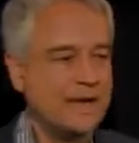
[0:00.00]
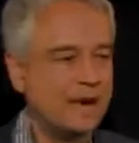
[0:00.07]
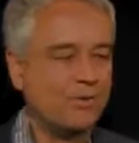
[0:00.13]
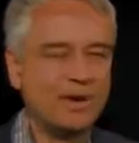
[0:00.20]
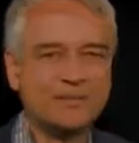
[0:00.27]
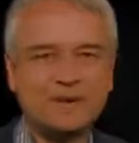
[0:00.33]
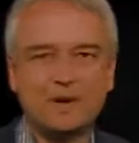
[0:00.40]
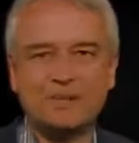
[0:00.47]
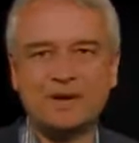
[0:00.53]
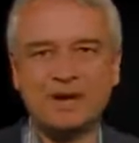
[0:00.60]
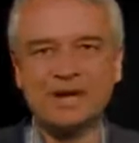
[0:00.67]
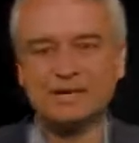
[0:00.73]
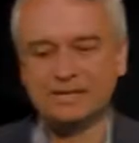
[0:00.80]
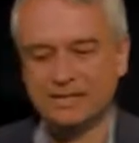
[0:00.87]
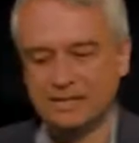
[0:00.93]
Now what about
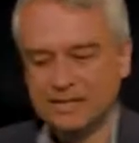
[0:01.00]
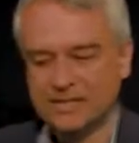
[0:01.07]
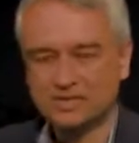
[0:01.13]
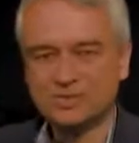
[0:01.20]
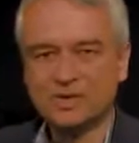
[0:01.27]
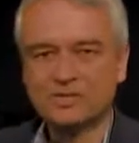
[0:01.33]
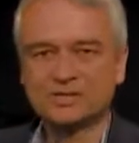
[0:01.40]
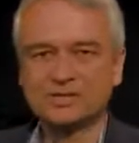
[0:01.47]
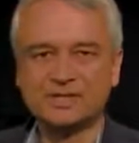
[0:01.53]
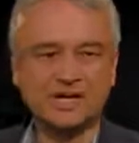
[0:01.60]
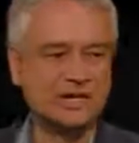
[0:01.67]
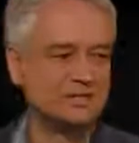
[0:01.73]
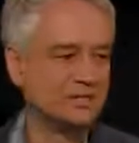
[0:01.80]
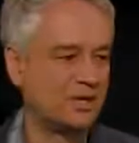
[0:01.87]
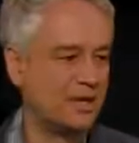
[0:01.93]
my intuition
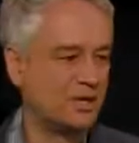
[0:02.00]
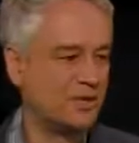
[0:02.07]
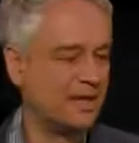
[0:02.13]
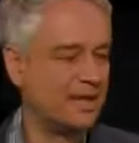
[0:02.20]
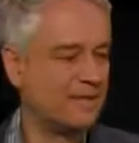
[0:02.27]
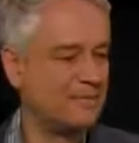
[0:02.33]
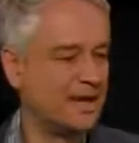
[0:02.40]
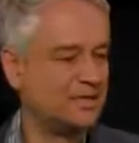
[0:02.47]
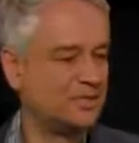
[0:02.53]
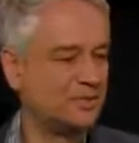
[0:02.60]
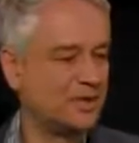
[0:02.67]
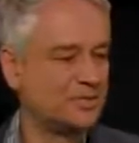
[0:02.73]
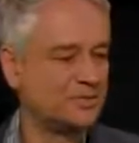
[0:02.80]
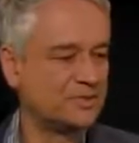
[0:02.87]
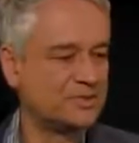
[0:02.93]
that I started with? My
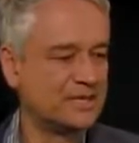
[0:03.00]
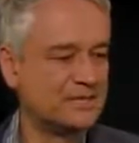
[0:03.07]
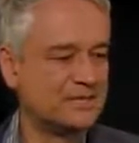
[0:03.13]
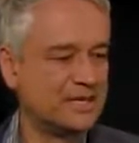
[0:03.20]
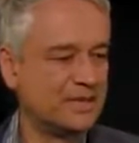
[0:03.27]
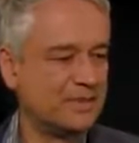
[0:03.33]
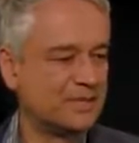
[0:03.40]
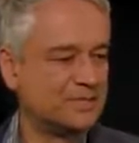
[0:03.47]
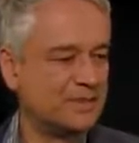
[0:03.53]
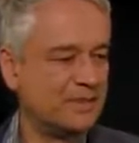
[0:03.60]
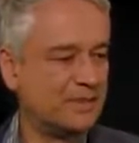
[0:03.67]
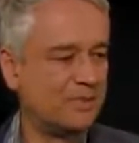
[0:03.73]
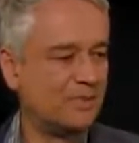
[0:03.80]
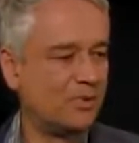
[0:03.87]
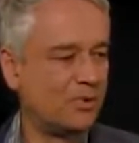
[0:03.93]
intuition was that sigma should
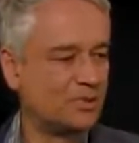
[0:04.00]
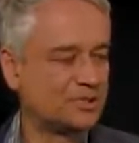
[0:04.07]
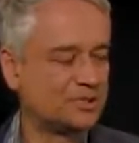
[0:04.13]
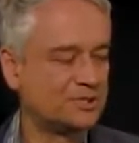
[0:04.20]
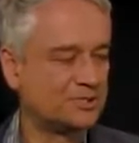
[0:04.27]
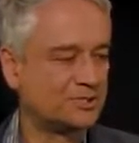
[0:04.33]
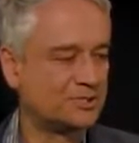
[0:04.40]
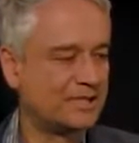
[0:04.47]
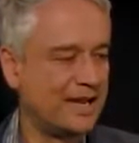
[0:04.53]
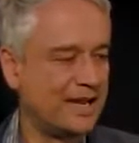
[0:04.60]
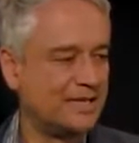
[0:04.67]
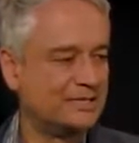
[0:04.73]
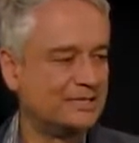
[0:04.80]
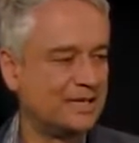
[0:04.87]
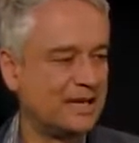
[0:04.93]
be proportional to
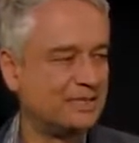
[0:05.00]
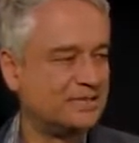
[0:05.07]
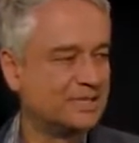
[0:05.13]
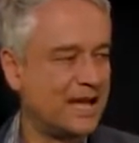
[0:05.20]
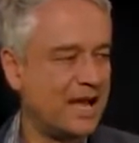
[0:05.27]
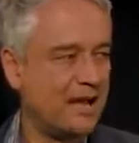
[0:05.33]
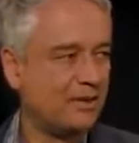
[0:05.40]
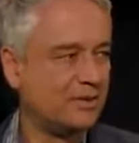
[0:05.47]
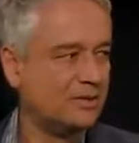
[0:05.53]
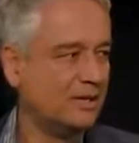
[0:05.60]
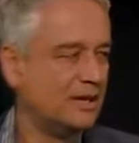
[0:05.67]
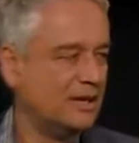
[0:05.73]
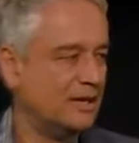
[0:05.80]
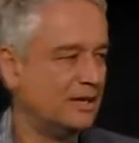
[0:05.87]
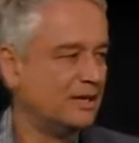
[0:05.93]
N times tau.
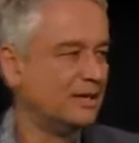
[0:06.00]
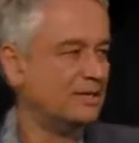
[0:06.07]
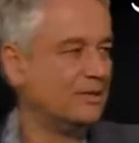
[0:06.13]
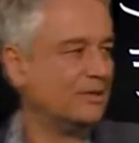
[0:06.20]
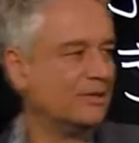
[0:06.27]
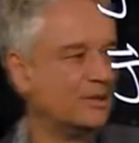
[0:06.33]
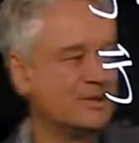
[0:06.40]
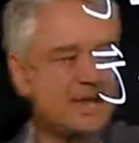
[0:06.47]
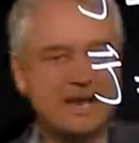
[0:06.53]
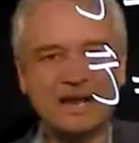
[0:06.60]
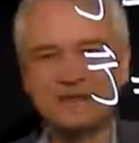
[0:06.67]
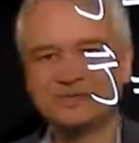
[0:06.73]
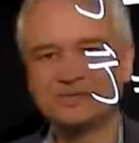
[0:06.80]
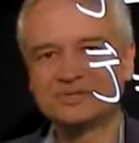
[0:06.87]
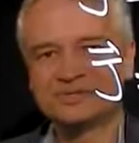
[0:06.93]
And look at
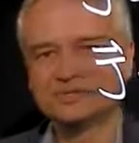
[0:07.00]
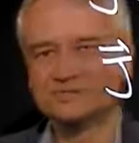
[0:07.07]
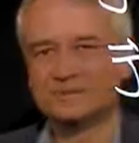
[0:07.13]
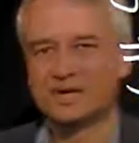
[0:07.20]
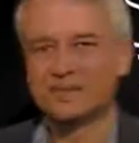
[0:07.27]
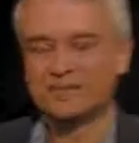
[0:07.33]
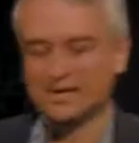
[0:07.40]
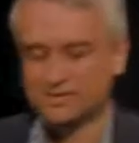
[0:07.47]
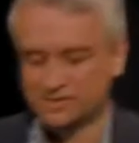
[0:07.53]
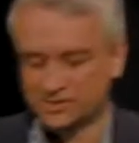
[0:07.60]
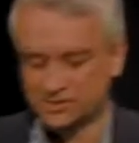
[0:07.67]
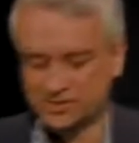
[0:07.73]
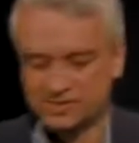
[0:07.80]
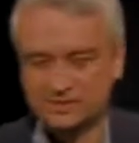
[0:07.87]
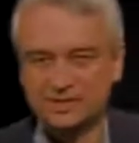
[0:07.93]
that, my
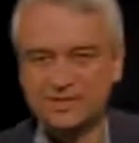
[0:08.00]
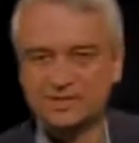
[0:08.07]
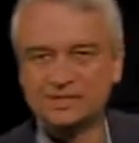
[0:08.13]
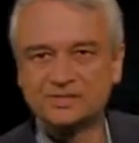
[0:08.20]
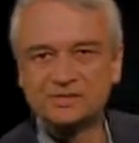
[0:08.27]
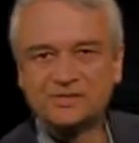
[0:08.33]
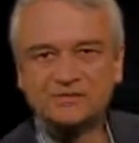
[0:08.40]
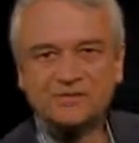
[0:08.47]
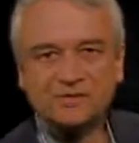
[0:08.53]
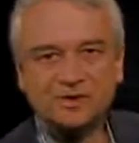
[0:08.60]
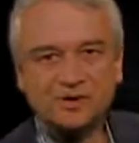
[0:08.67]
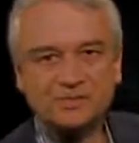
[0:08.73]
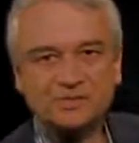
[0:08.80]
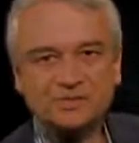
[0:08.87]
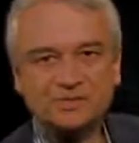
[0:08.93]
intuition is
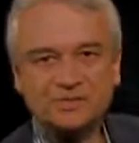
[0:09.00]
confirmed.